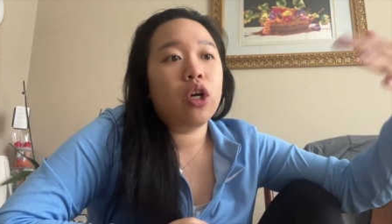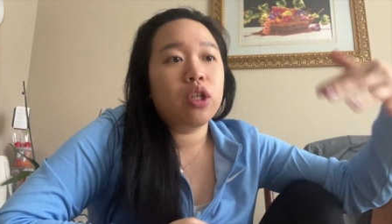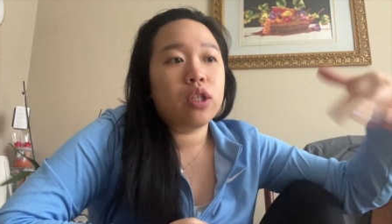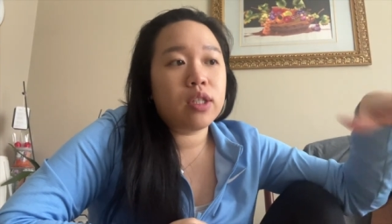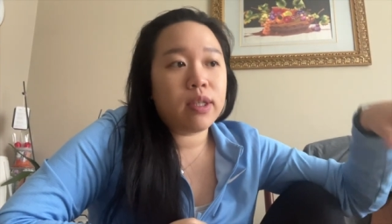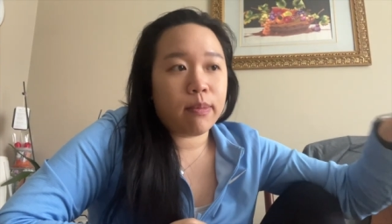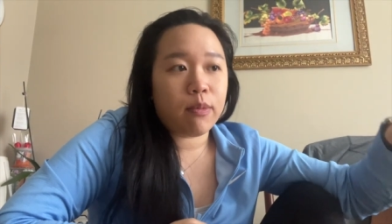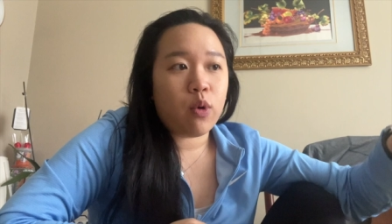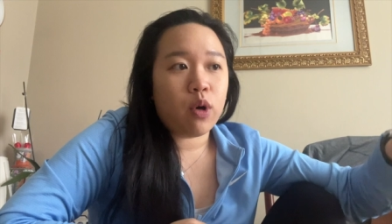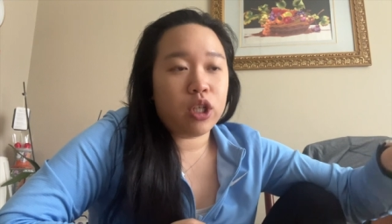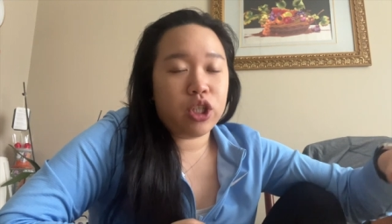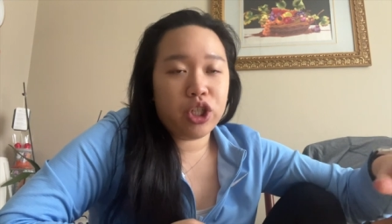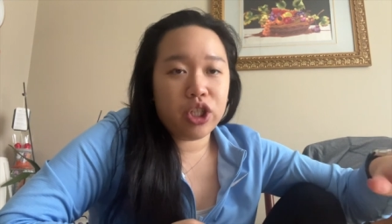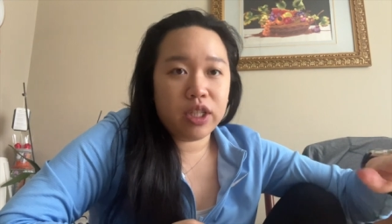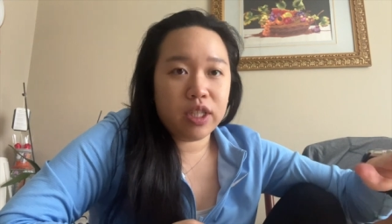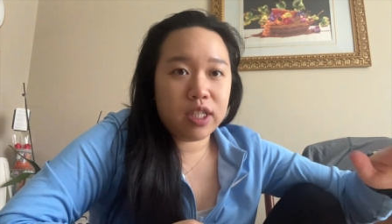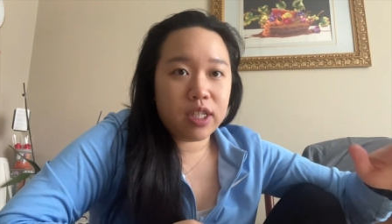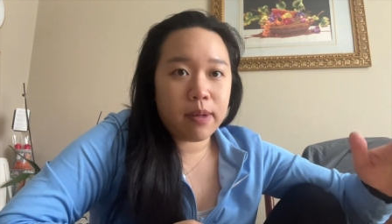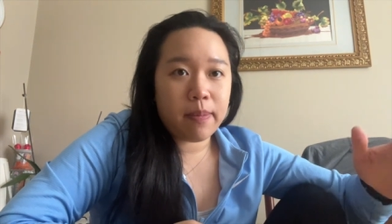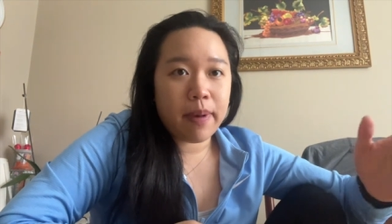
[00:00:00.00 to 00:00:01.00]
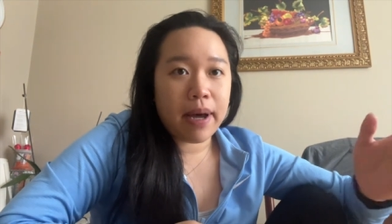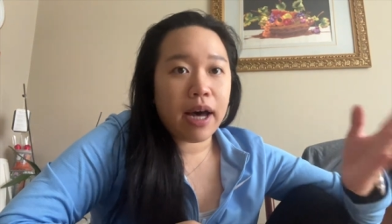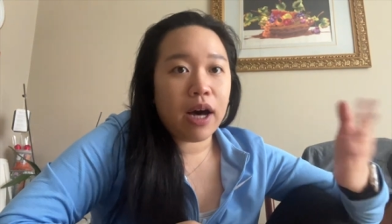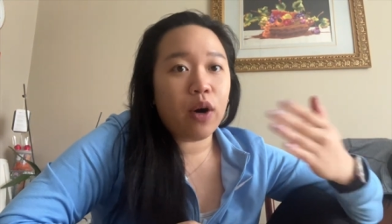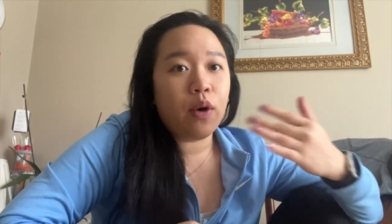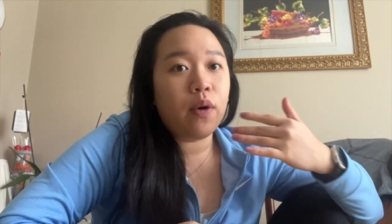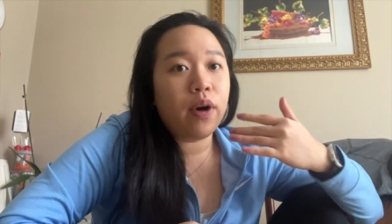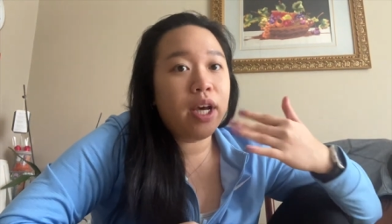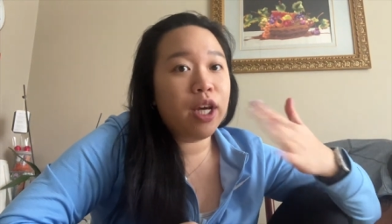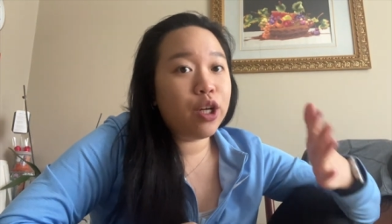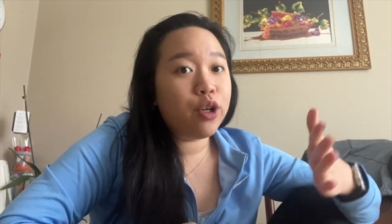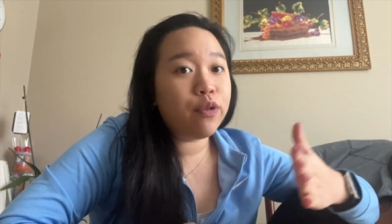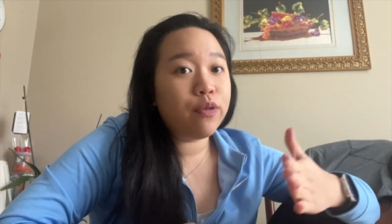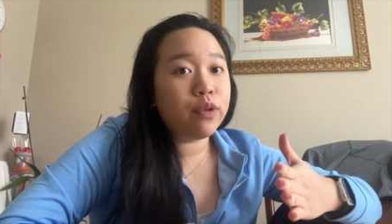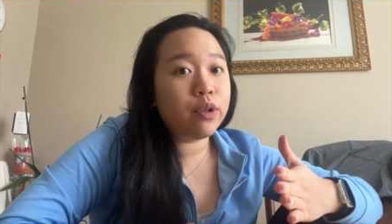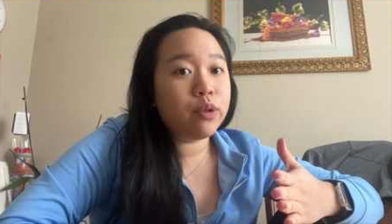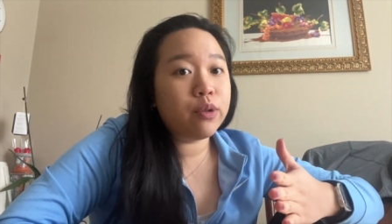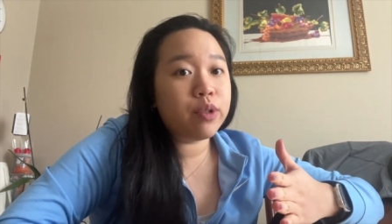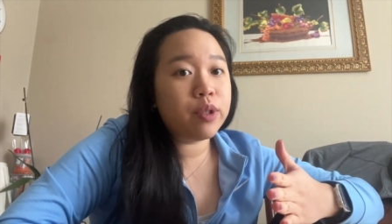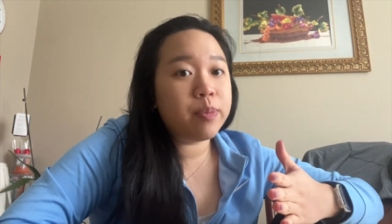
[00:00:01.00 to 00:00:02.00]
some questions about
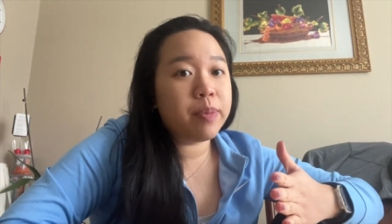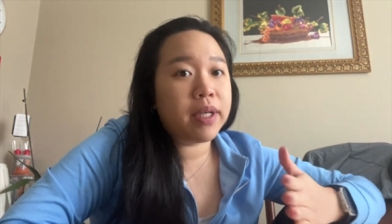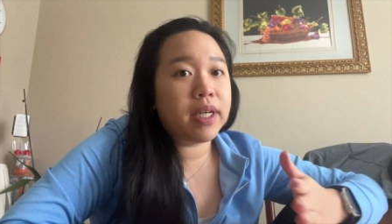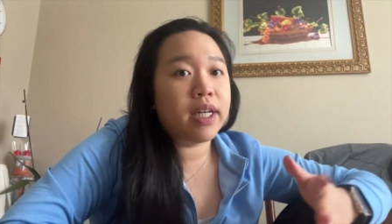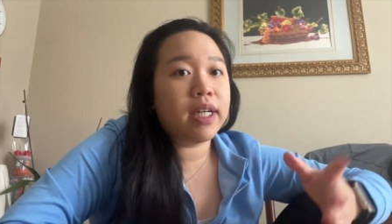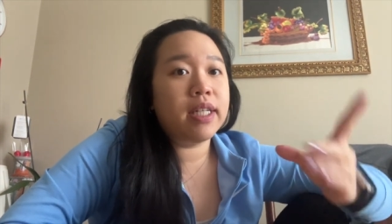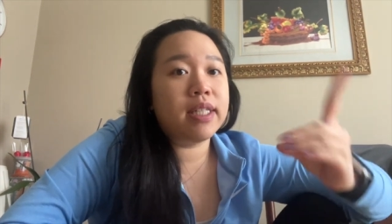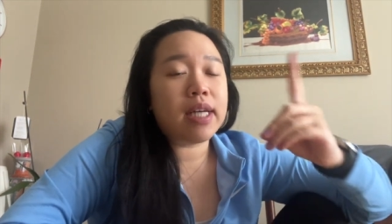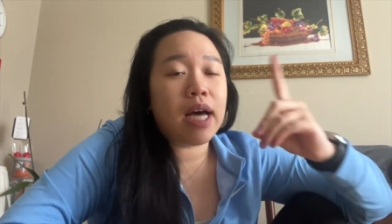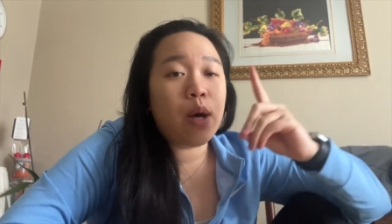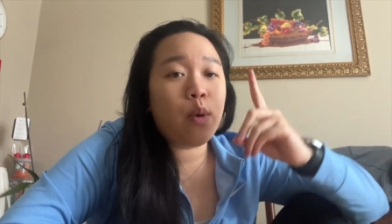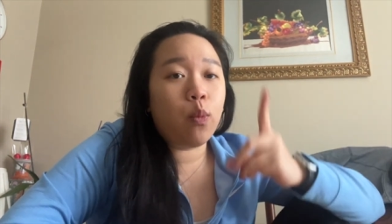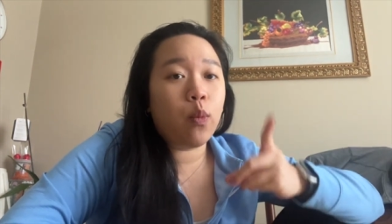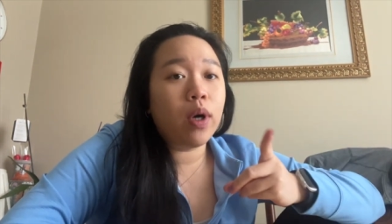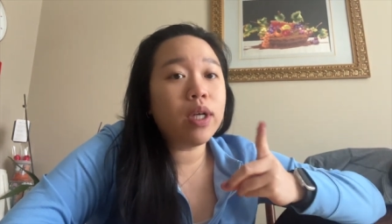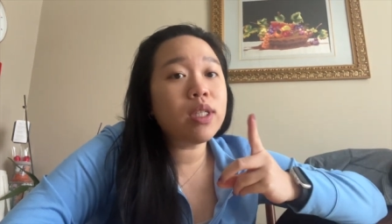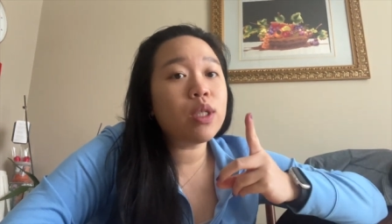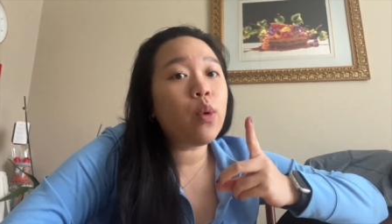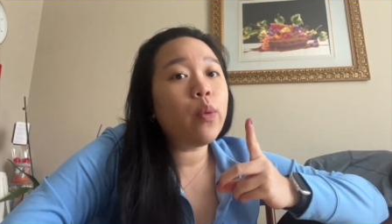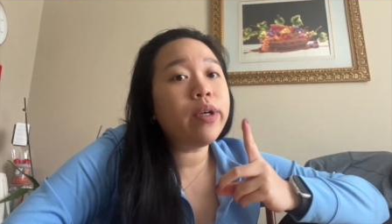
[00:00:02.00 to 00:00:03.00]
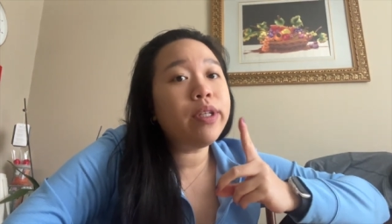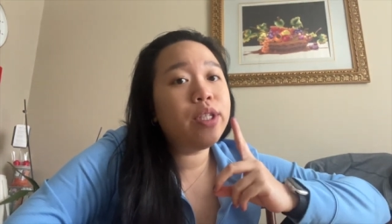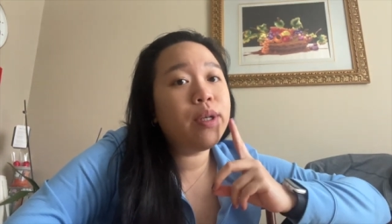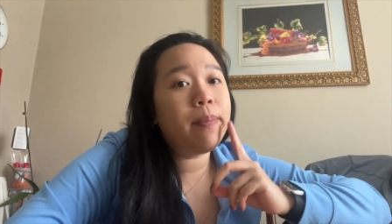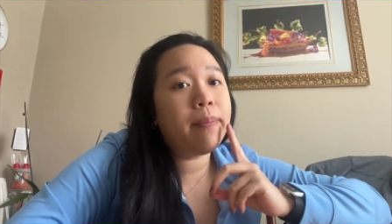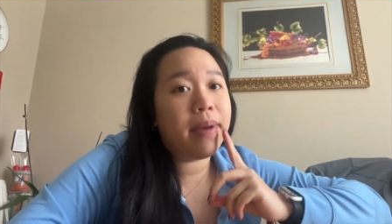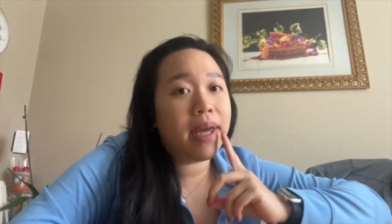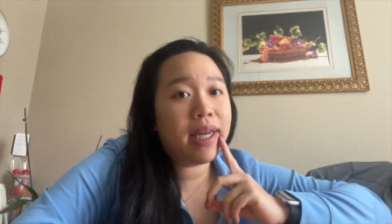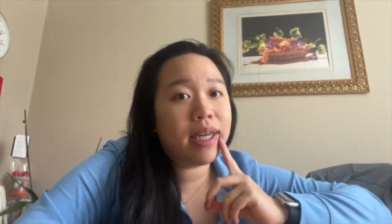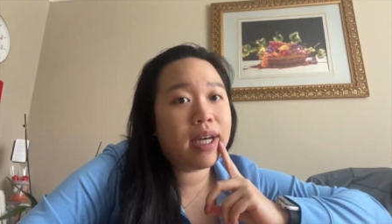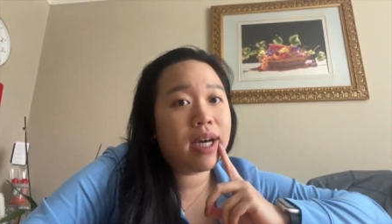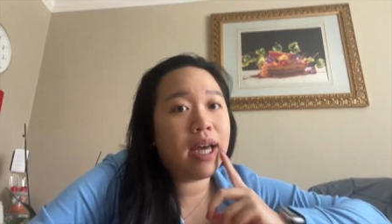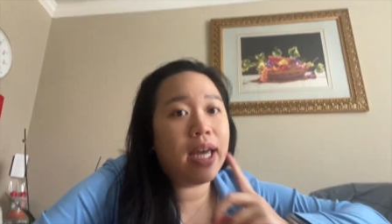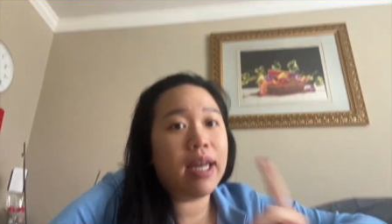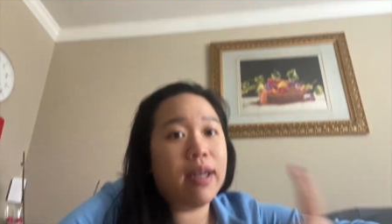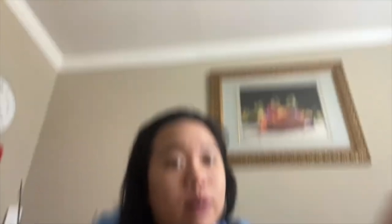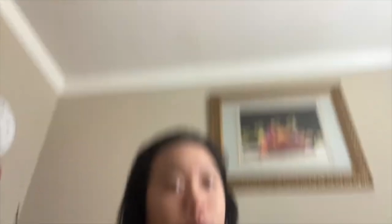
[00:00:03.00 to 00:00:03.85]
interviews because I was going to make a,